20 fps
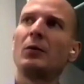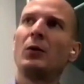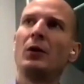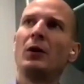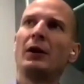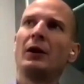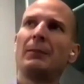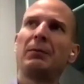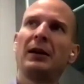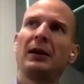
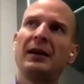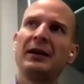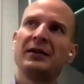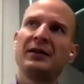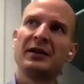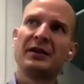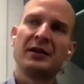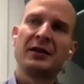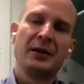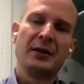all
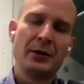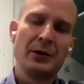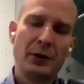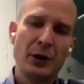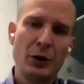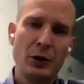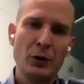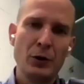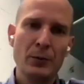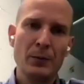appliances in your
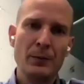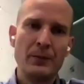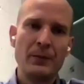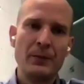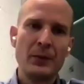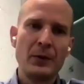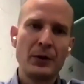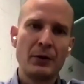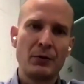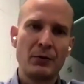home
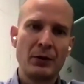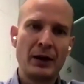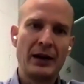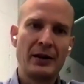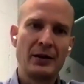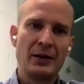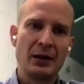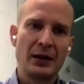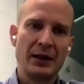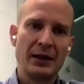
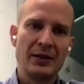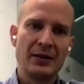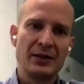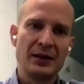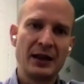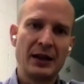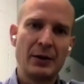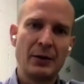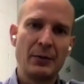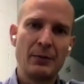gradually
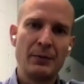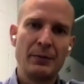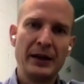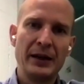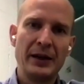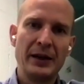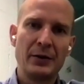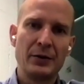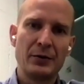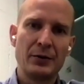is now
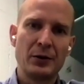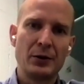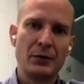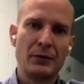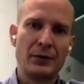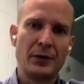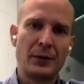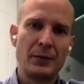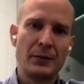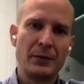being
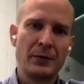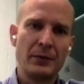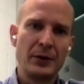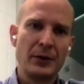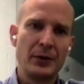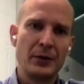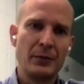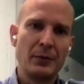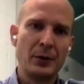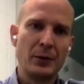controlled from
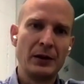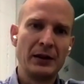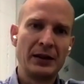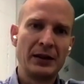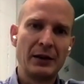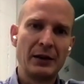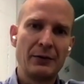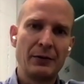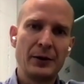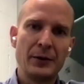your mobile
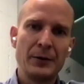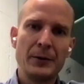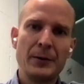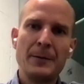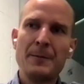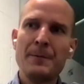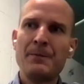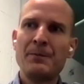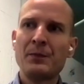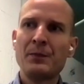telephone.
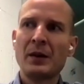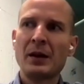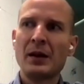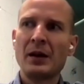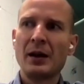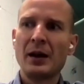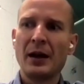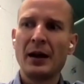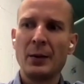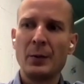
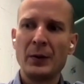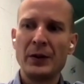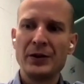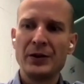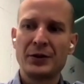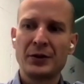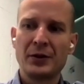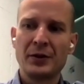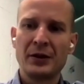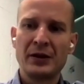And we
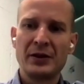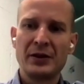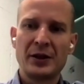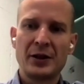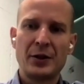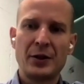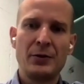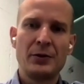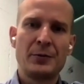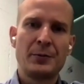saw this
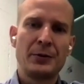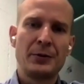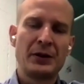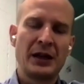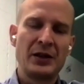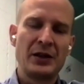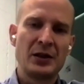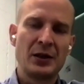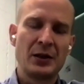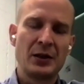huge
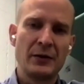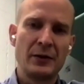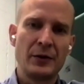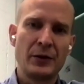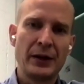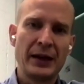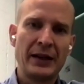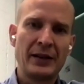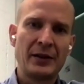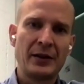potential of
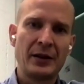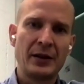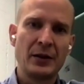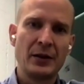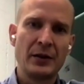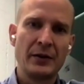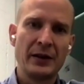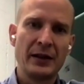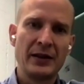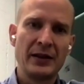connecting
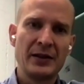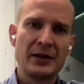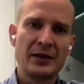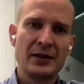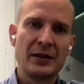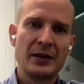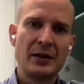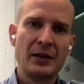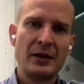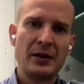all of
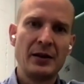this